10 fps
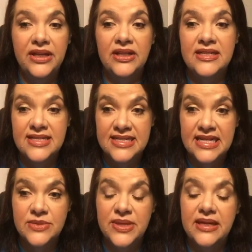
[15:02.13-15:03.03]
really good
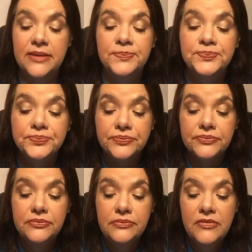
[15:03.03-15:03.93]
success with it.
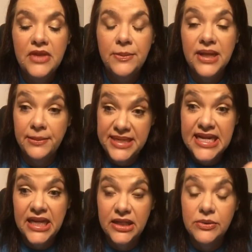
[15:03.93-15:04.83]
But let
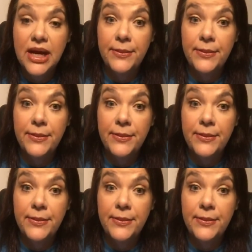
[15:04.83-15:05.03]
me tell you,